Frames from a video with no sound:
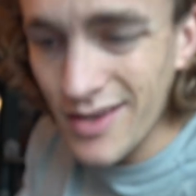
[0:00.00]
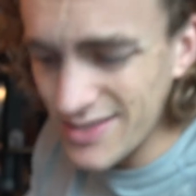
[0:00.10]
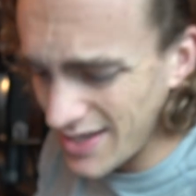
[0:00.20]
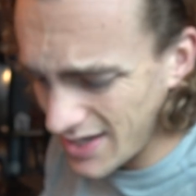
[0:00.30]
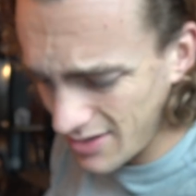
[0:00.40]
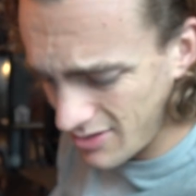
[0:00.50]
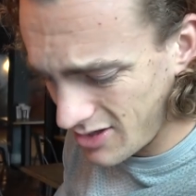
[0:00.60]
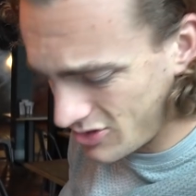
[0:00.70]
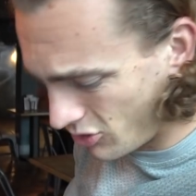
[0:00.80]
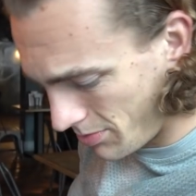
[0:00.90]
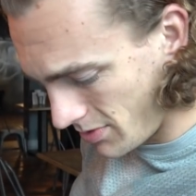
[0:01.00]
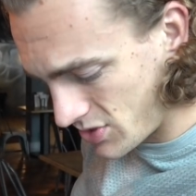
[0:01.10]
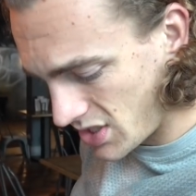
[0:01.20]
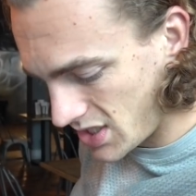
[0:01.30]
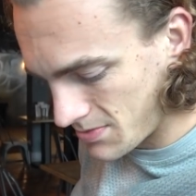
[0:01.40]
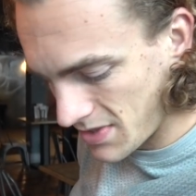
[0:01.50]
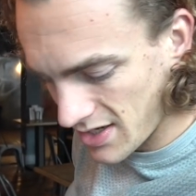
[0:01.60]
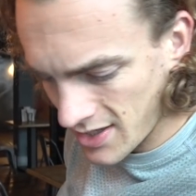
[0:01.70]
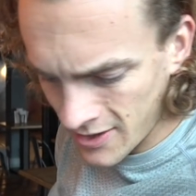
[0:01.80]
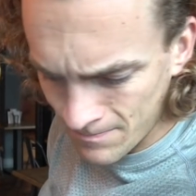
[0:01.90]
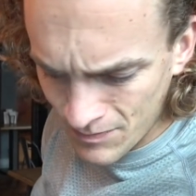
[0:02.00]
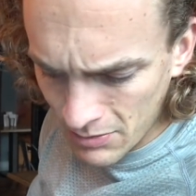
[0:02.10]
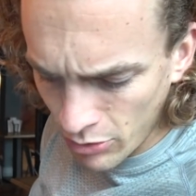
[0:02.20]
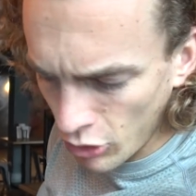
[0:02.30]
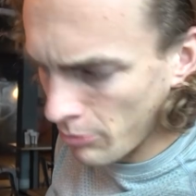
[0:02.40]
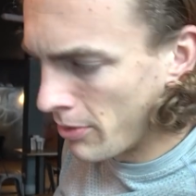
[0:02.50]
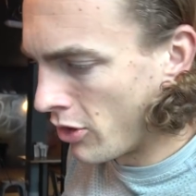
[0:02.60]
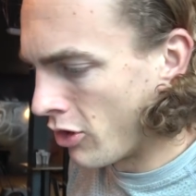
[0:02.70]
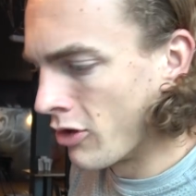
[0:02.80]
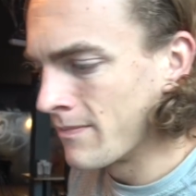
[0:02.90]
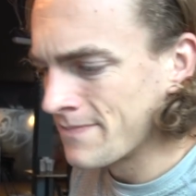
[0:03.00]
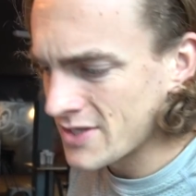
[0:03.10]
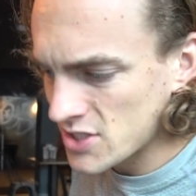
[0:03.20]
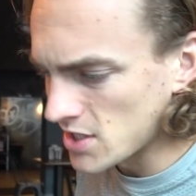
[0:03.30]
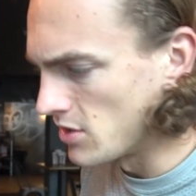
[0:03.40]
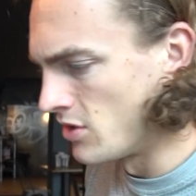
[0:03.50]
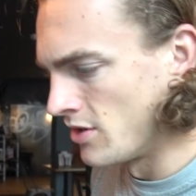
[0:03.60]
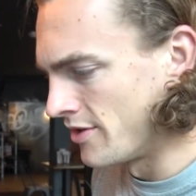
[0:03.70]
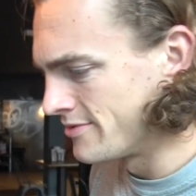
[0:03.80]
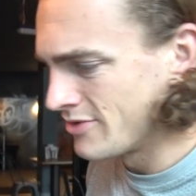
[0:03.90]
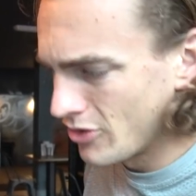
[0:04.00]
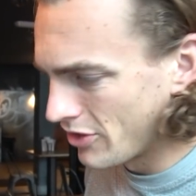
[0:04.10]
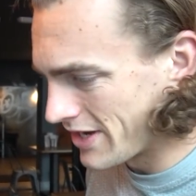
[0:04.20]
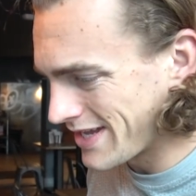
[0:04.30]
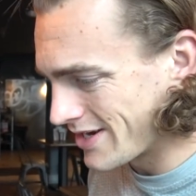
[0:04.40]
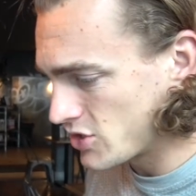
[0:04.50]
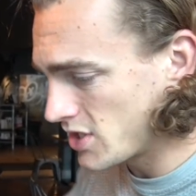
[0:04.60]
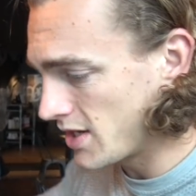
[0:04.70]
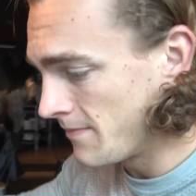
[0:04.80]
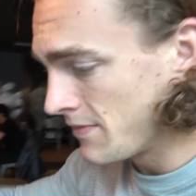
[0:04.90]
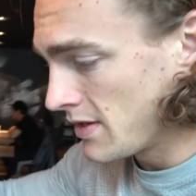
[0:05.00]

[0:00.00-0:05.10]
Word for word: It's like a double cheeseburger, pulled pork, slaw, all that kind of shit.